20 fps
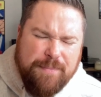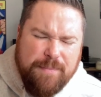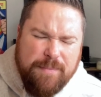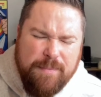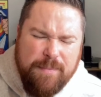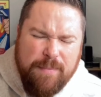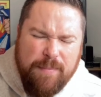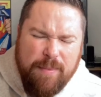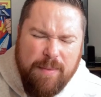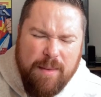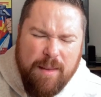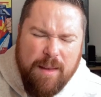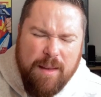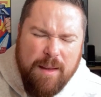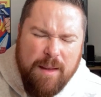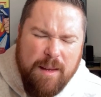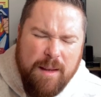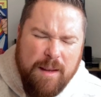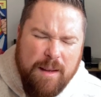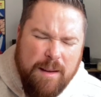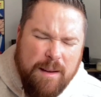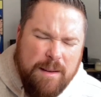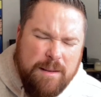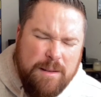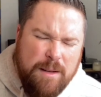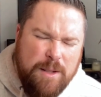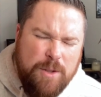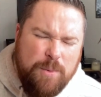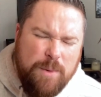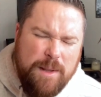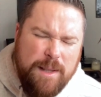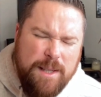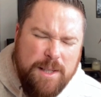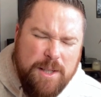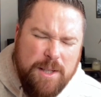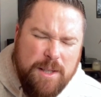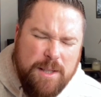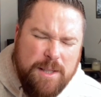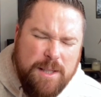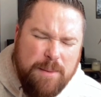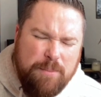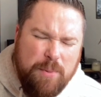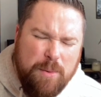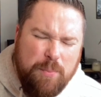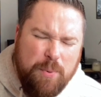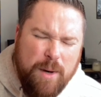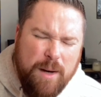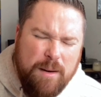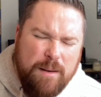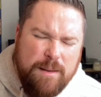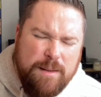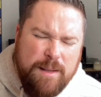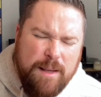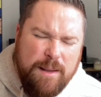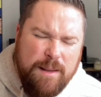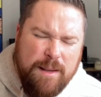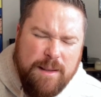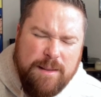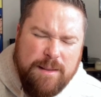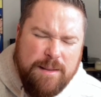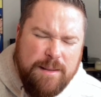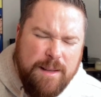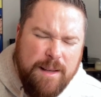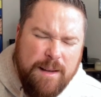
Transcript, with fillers: So I just want to lead you in a simple prayer that say this